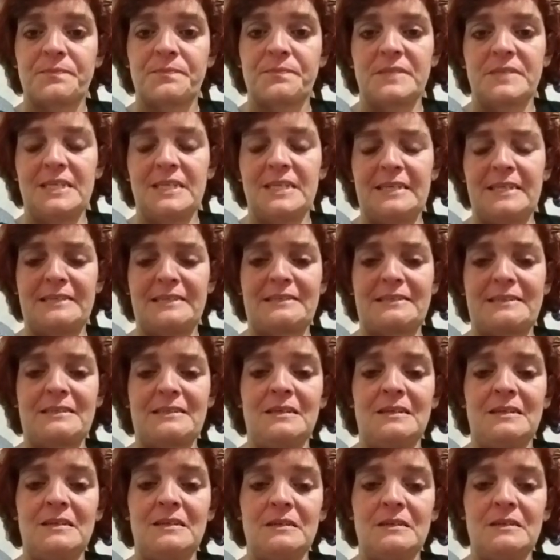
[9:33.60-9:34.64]

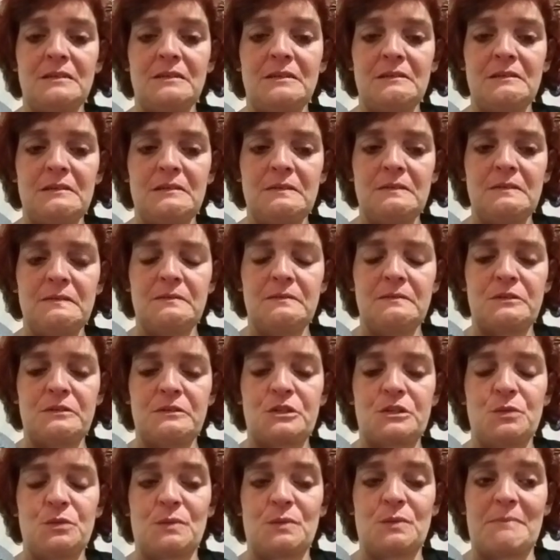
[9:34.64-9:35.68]
is
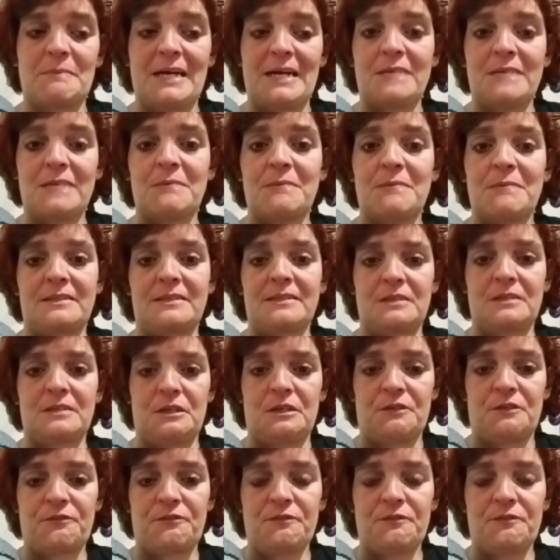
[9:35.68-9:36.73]
to remind
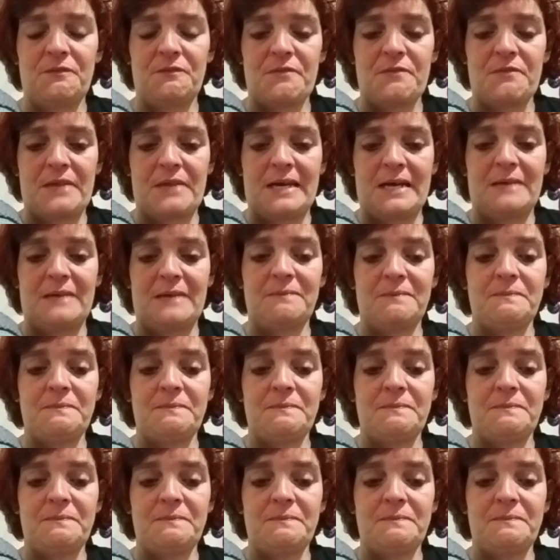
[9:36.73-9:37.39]
myself that